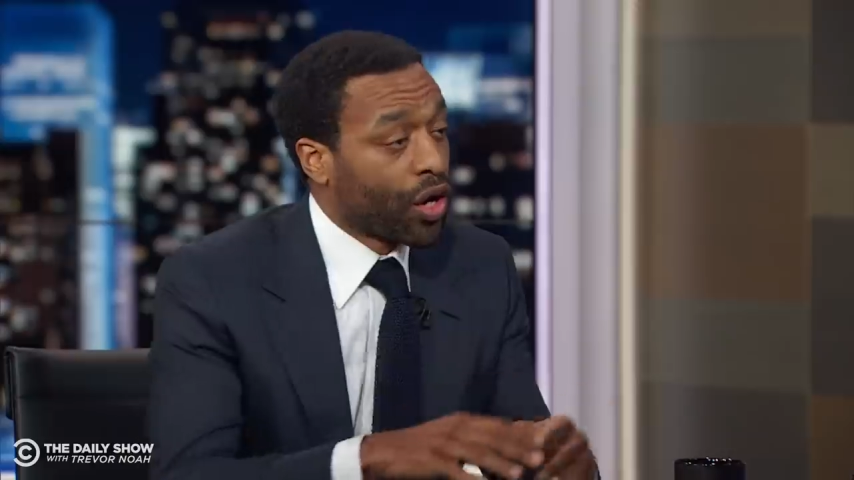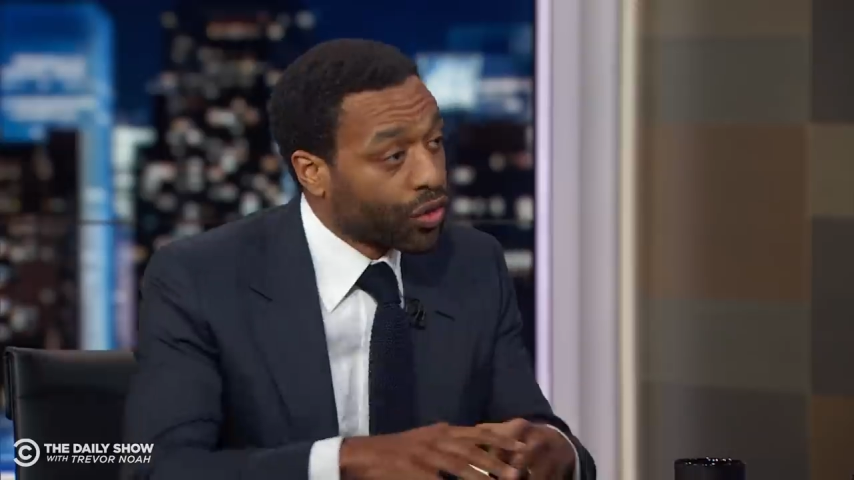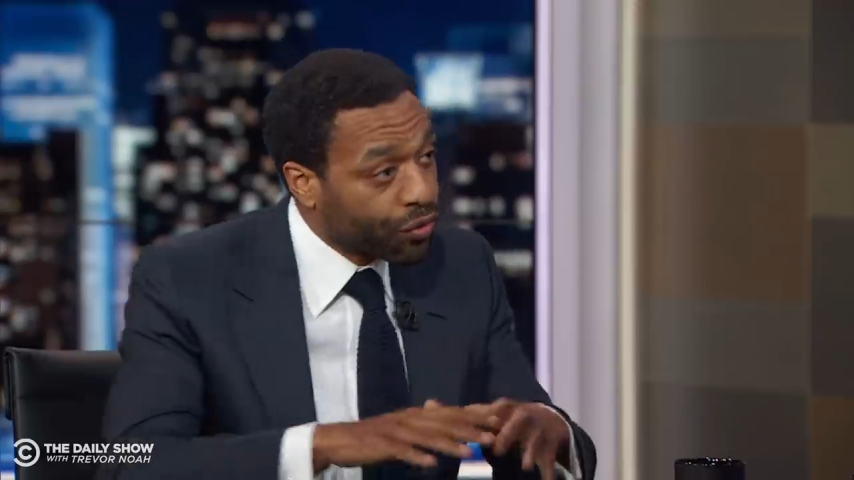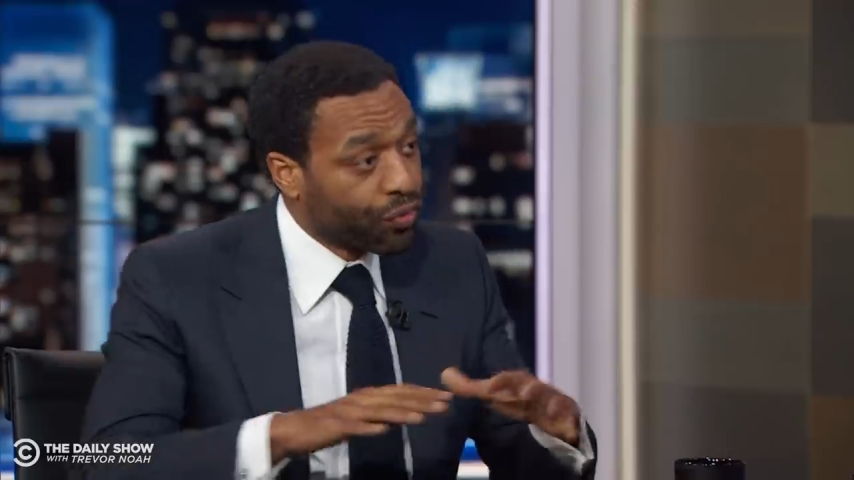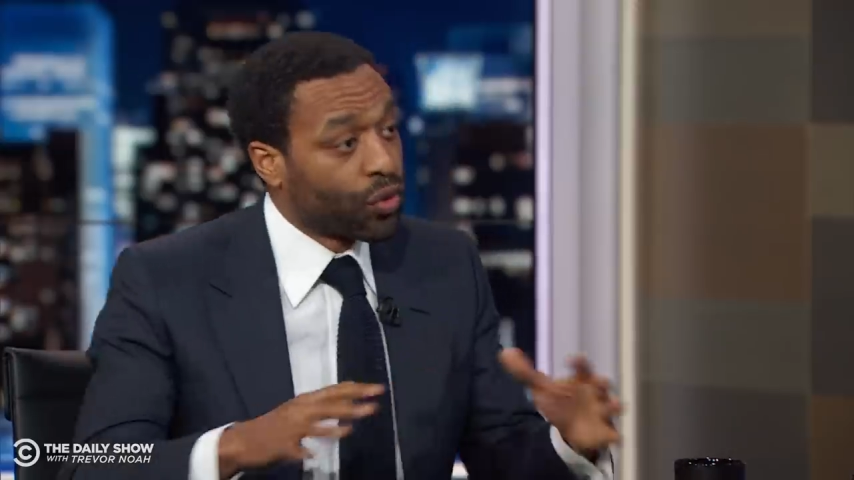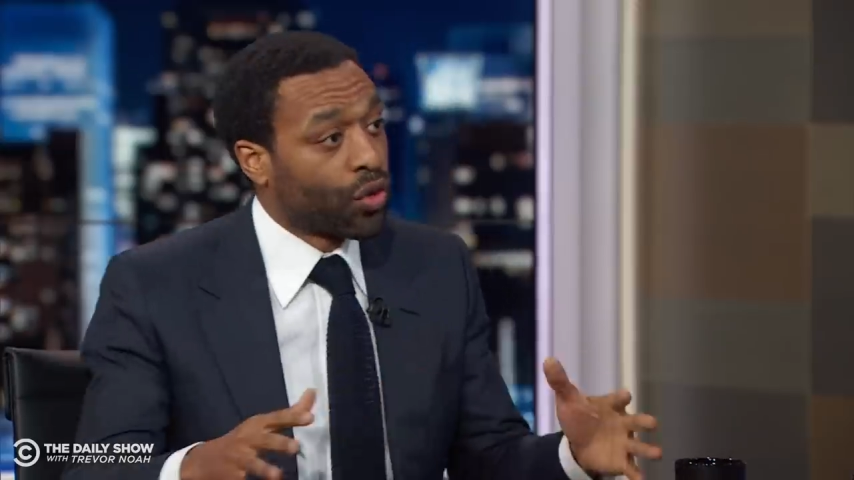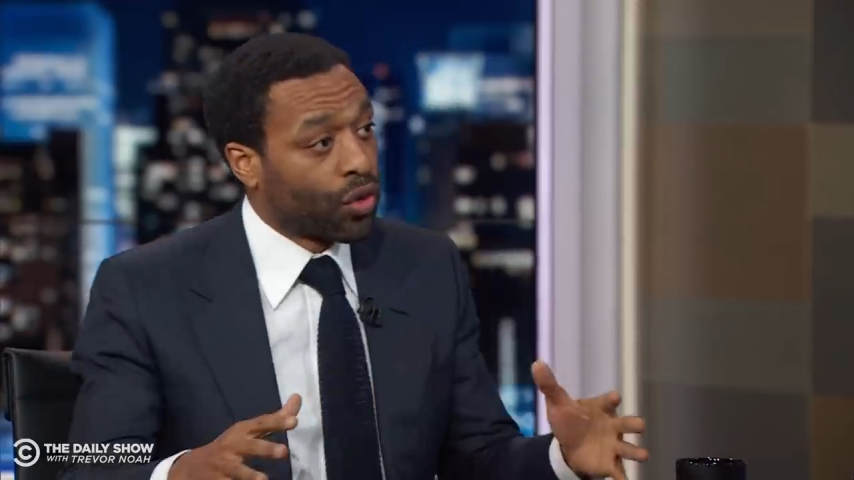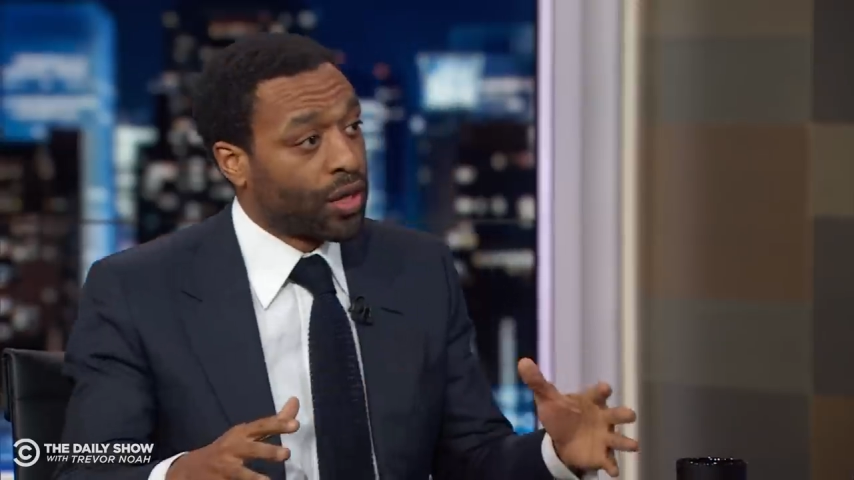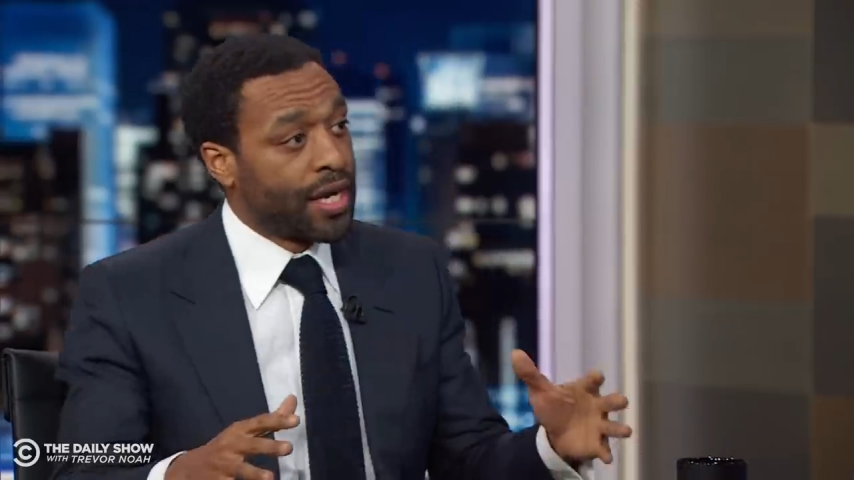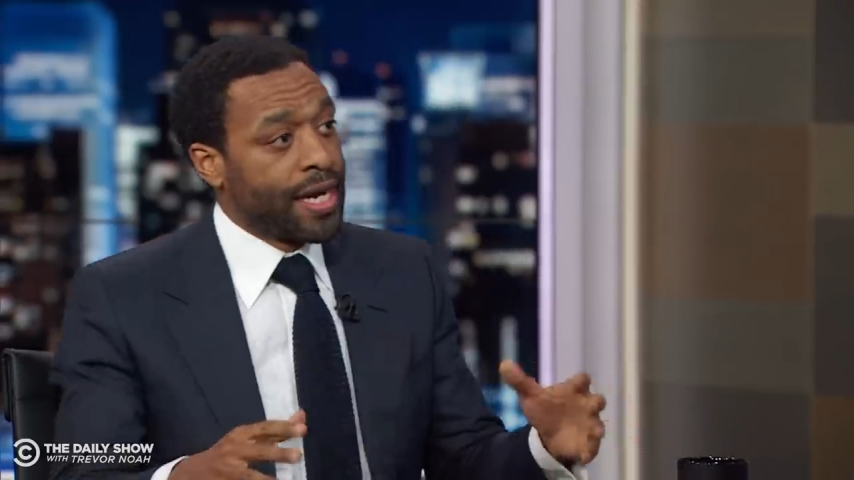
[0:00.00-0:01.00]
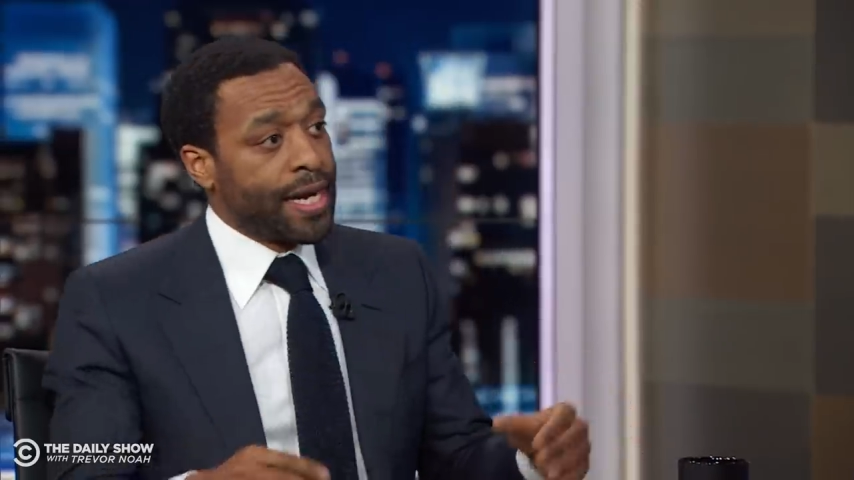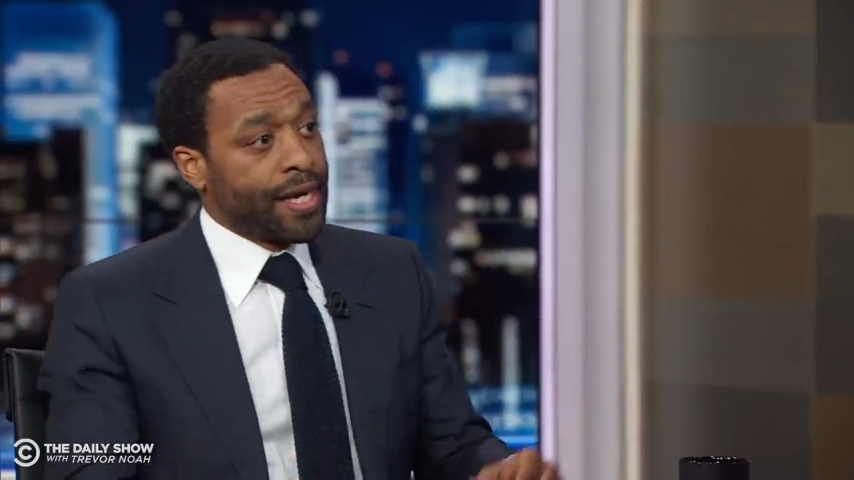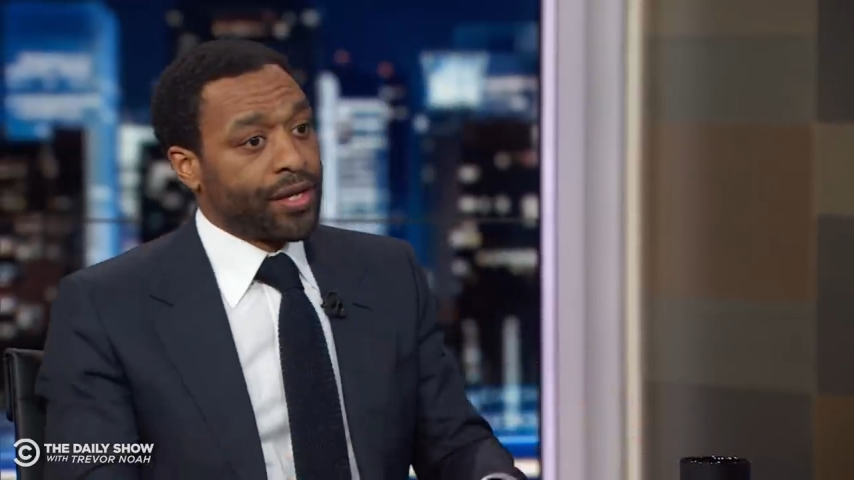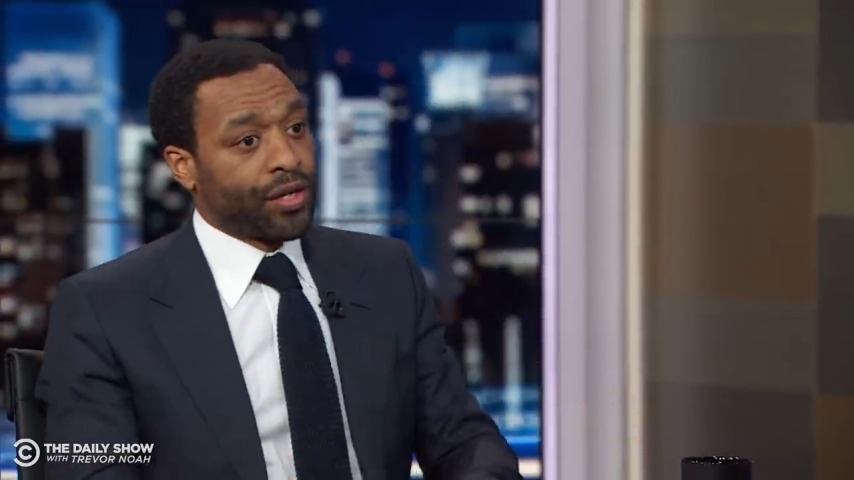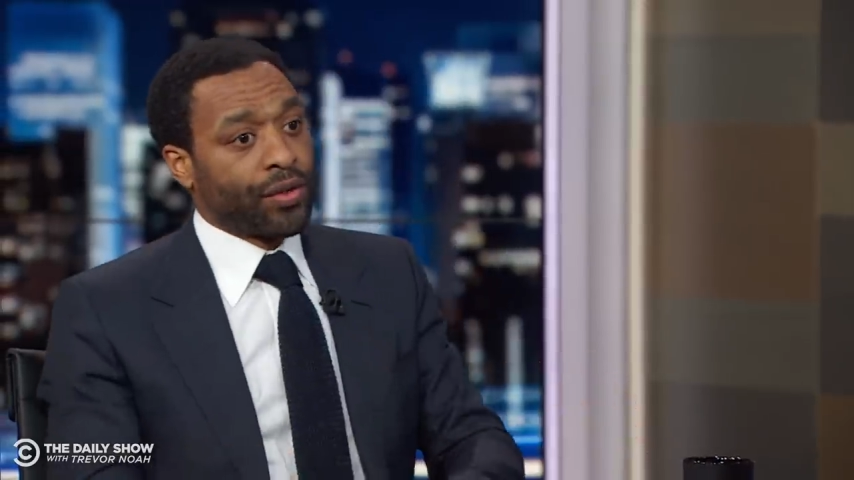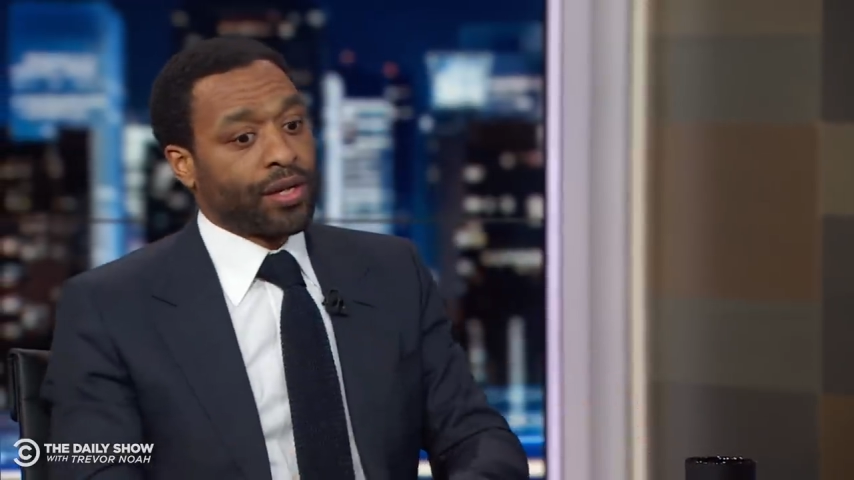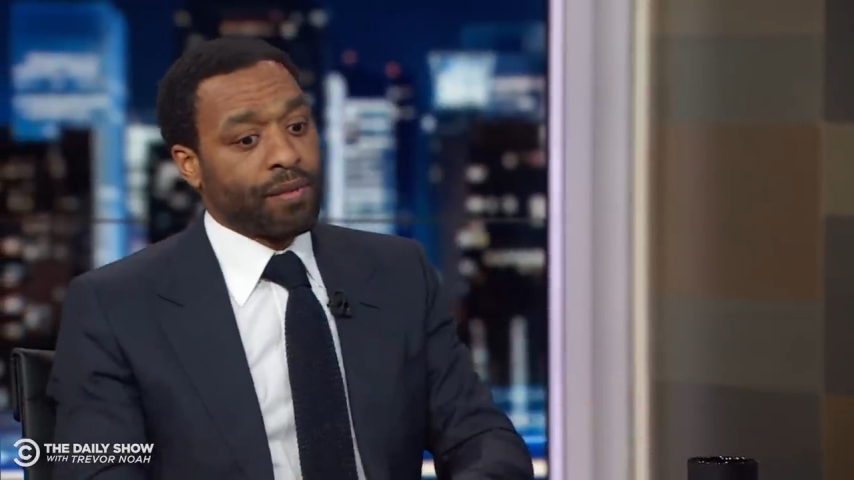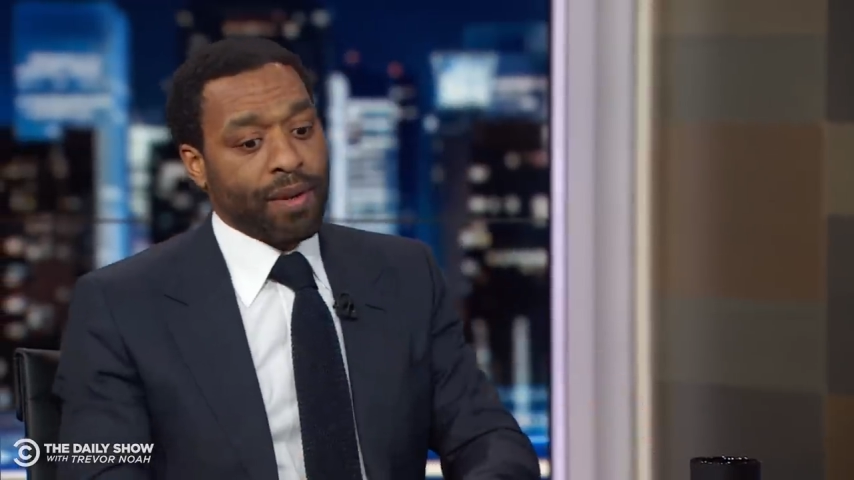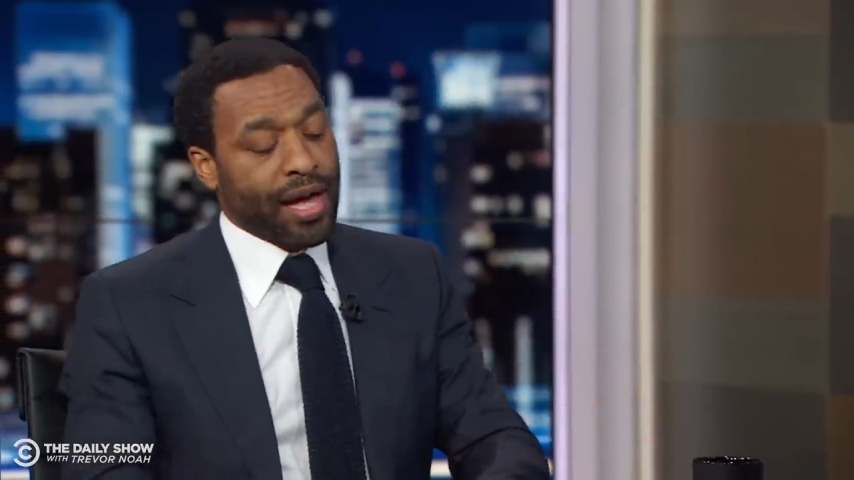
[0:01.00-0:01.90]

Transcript: on the floor you know, and the,